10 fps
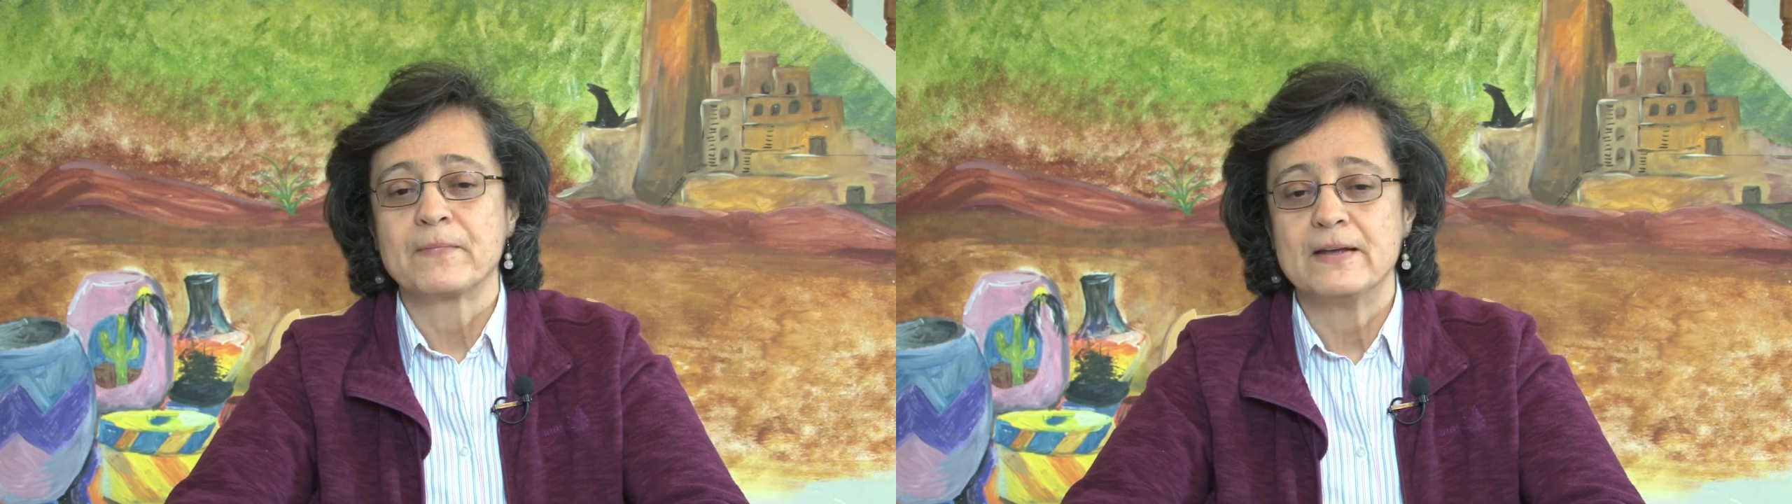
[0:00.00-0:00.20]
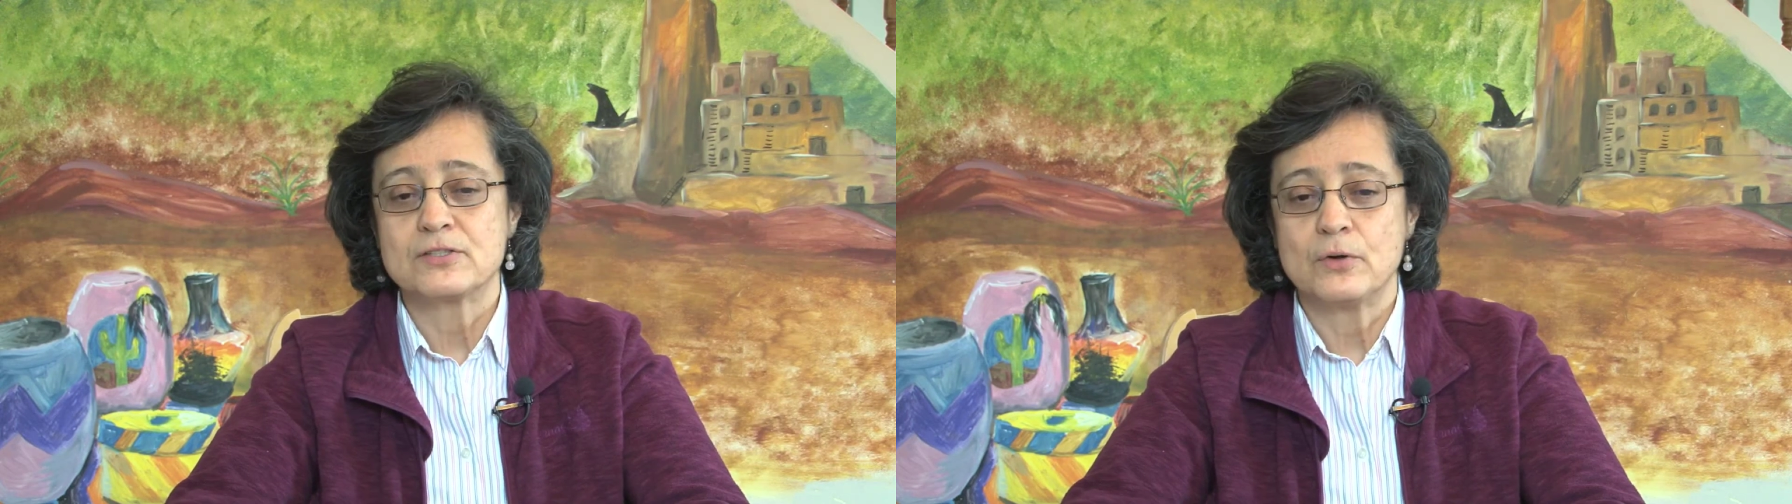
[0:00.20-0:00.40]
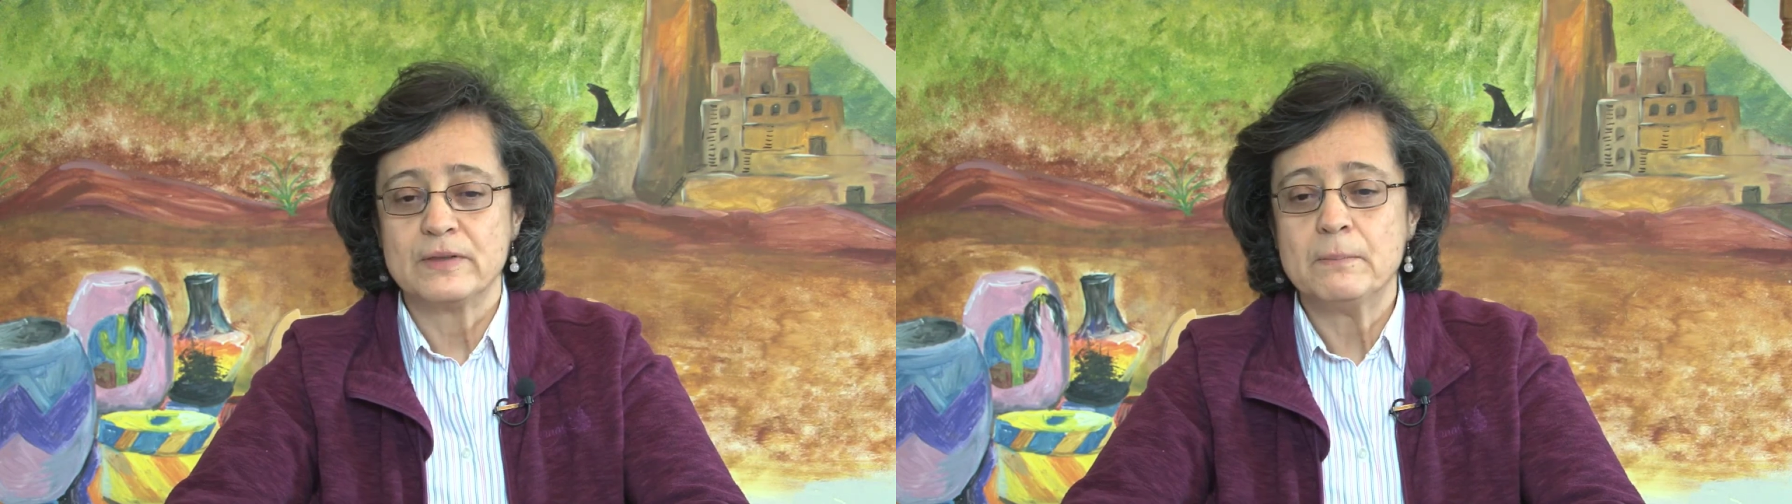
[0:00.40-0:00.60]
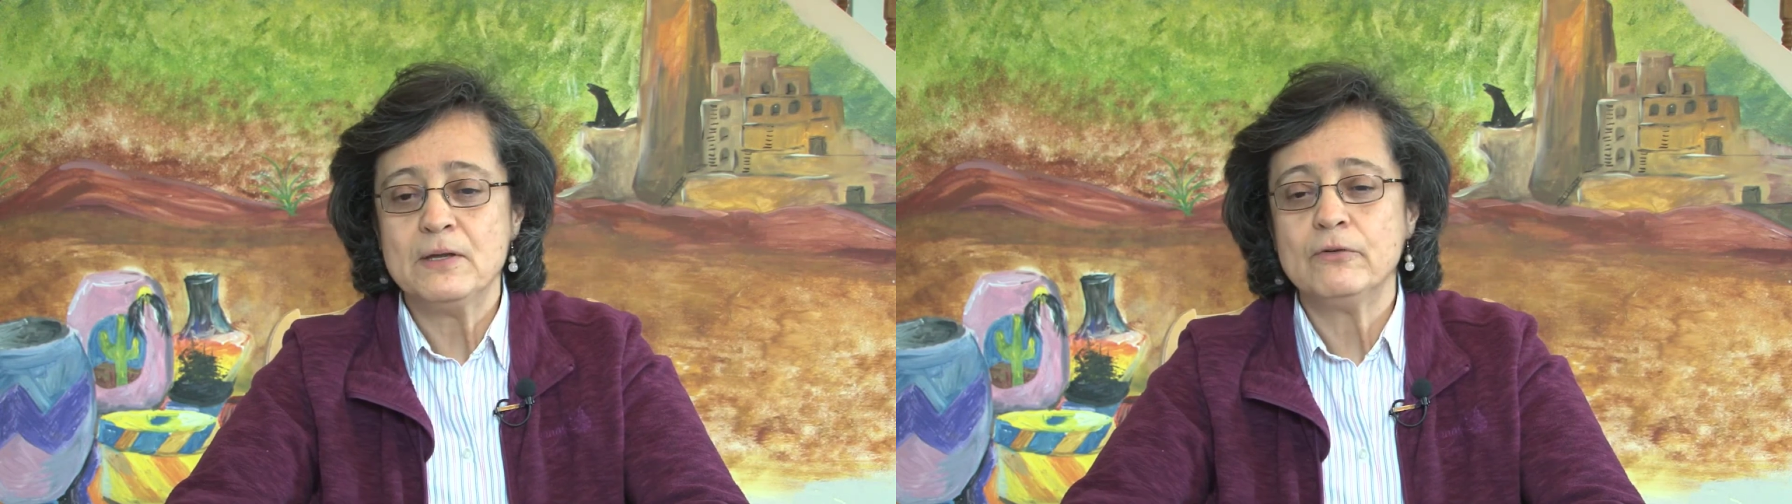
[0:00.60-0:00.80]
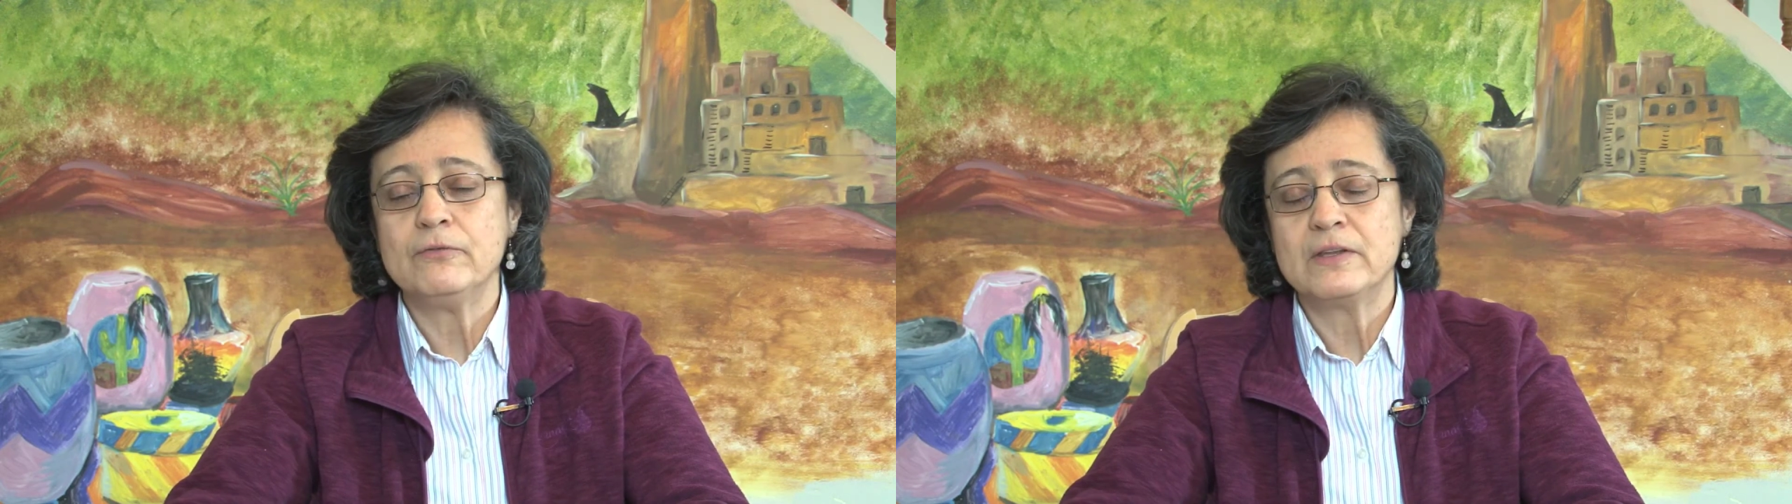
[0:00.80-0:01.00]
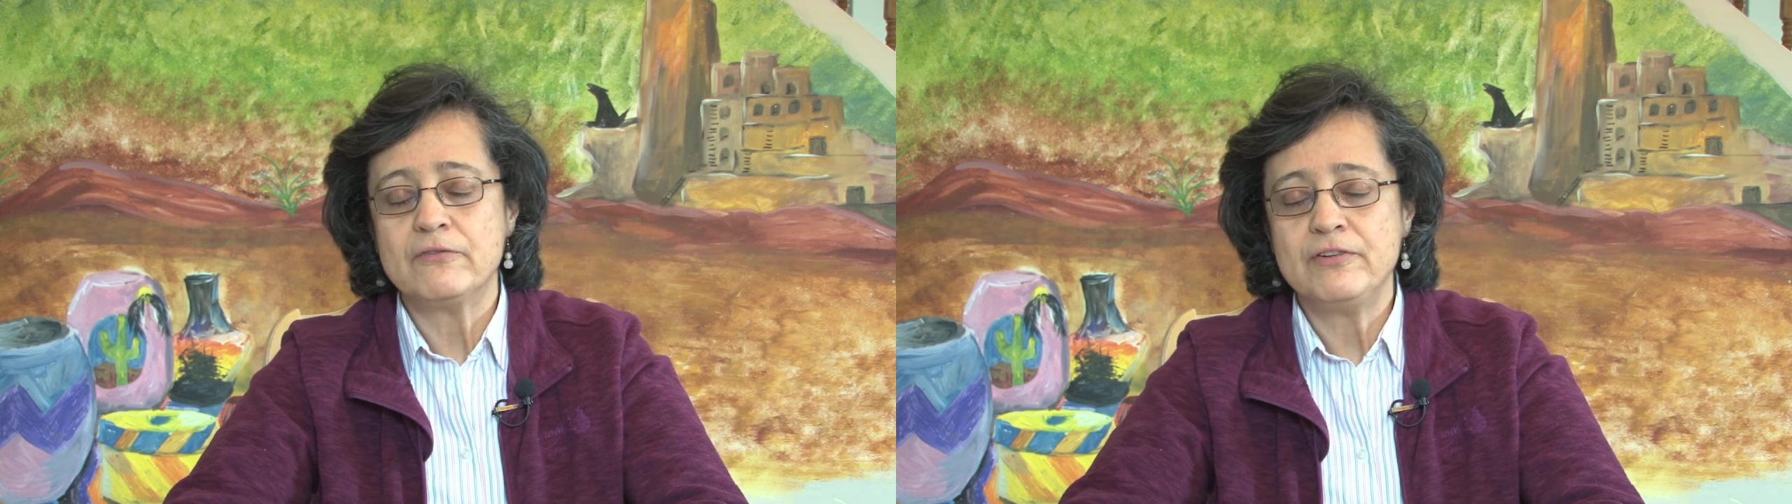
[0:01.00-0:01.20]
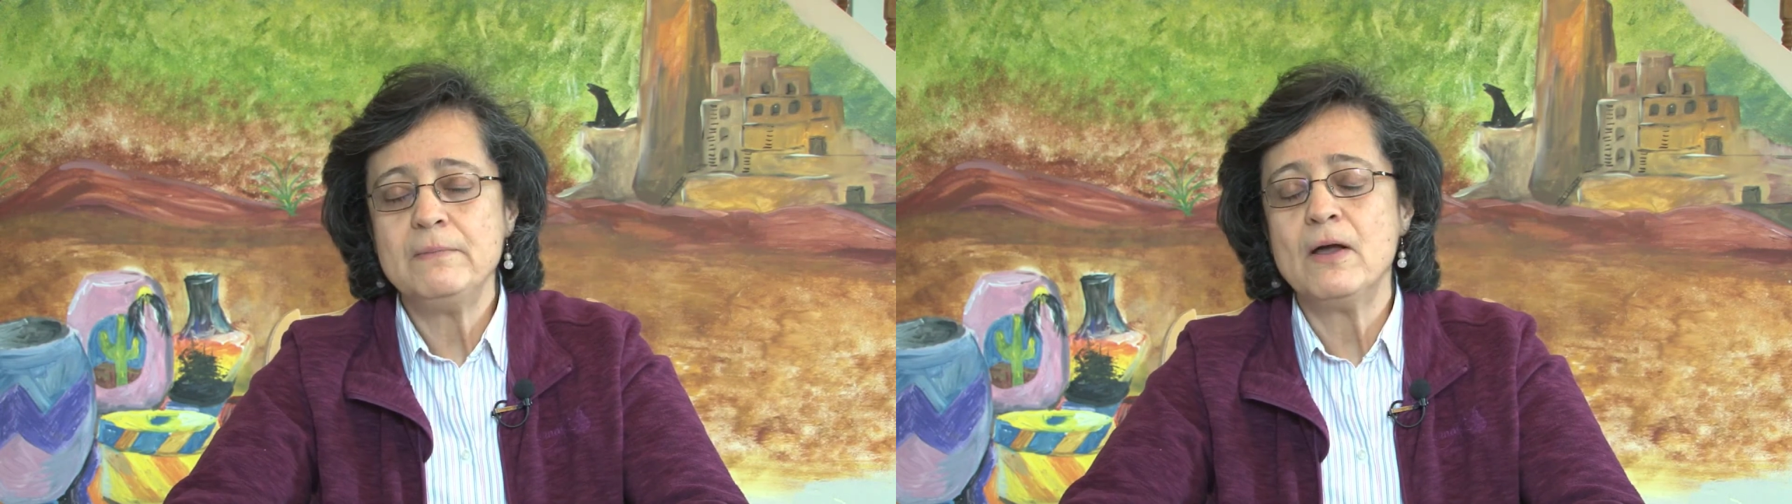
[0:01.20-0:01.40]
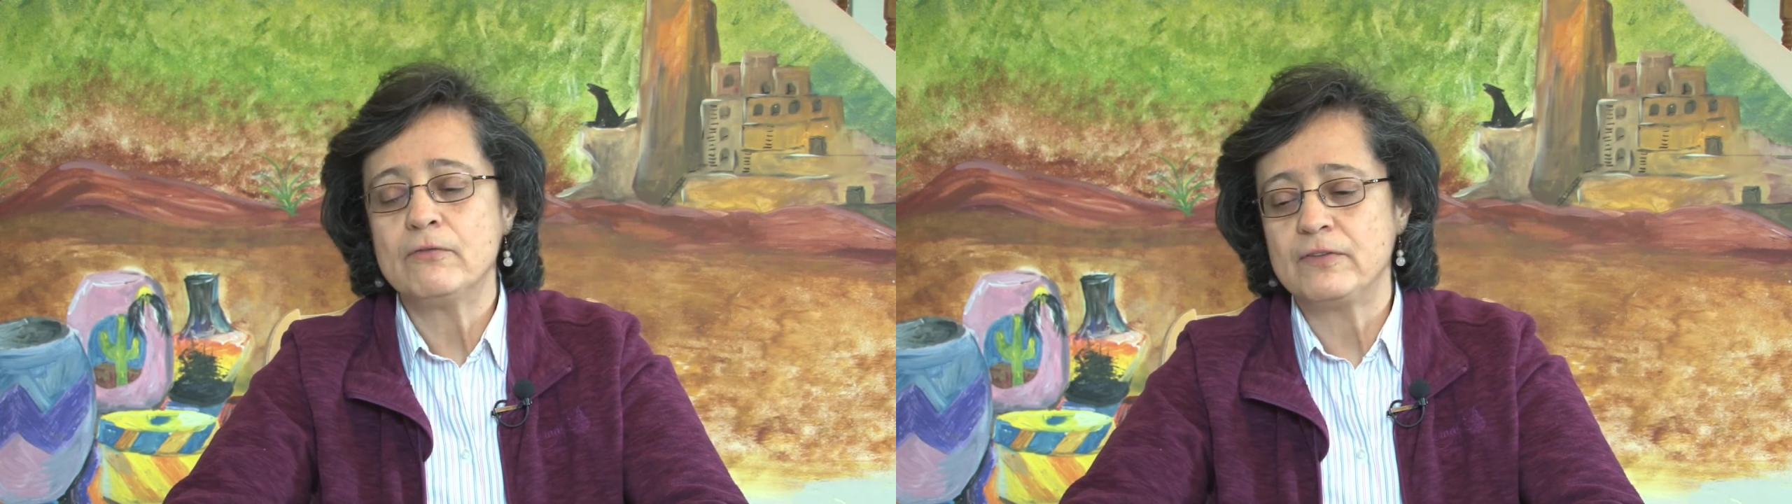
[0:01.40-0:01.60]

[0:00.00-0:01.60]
It's on the male, the female